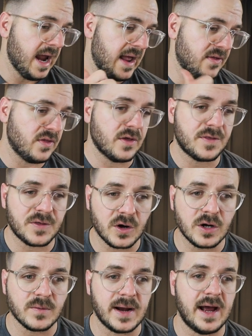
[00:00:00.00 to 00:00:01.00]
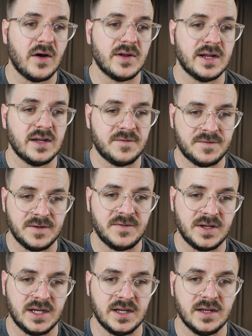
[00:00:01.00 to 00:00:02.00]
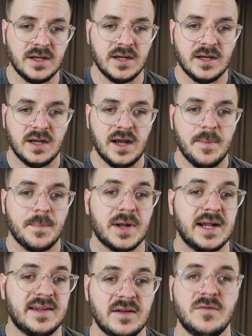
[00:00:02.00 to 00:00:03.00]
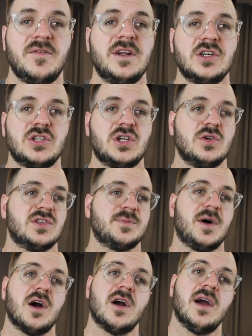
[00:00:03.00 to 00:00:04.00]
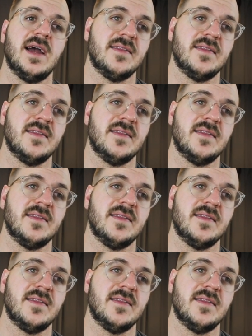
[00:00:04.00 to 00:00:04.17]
And then the third round, I did 15, but I didn't finish the toes to bar.